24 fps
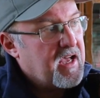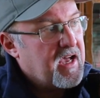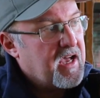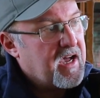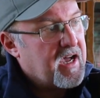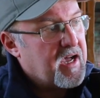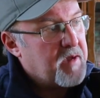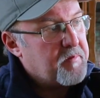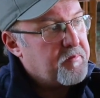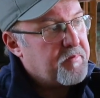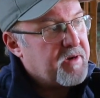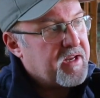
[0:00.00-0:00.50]

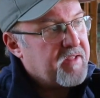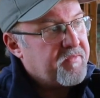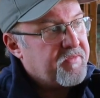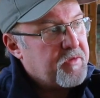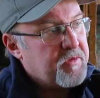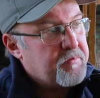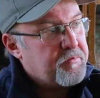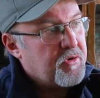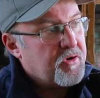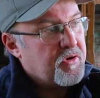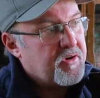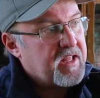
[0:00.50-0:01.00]
but if you
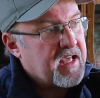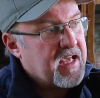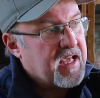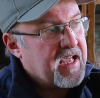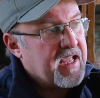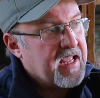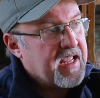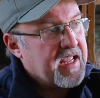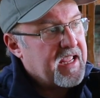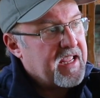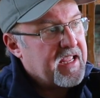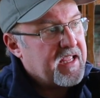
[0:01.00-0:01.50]
put
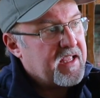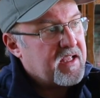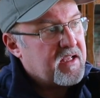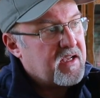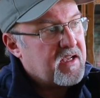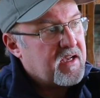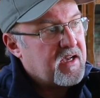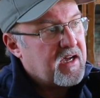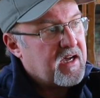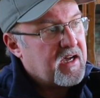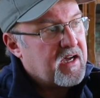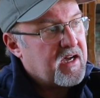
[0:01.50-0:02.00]
a
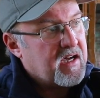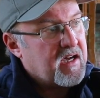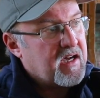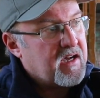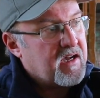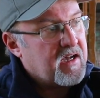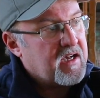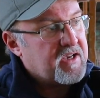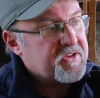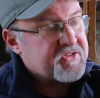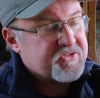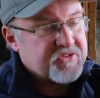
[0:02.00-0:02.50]

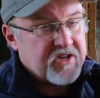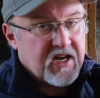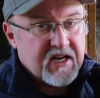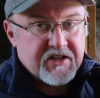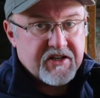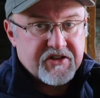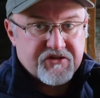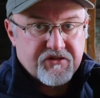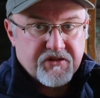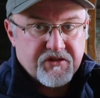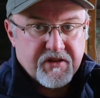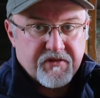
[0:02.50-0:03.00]

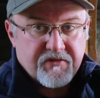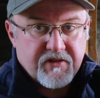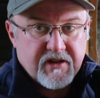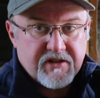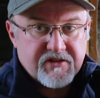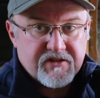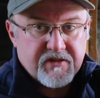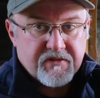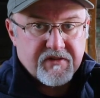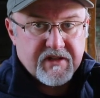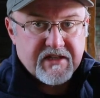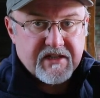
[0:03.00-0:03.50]
silencer on the
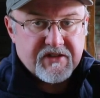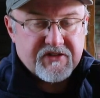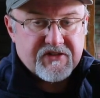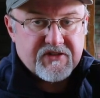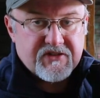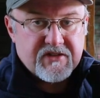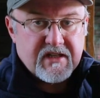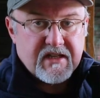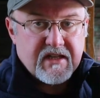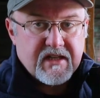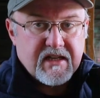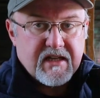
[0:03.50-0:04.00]
front of this,